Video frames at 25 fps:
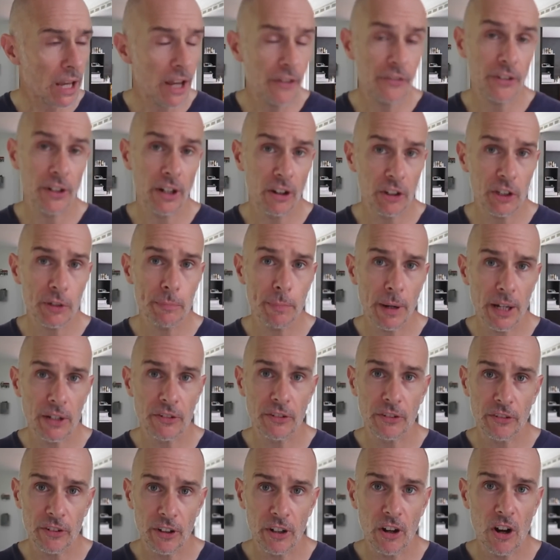it's a nice
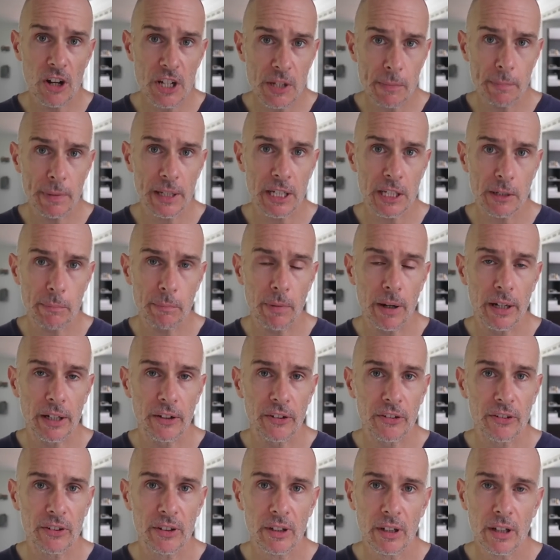space. It's a nice big
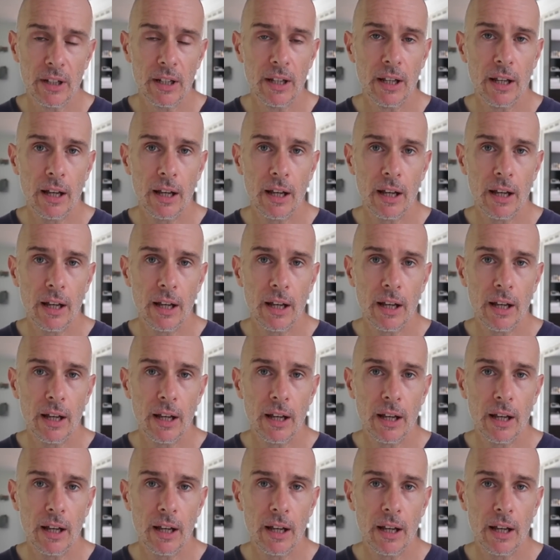space,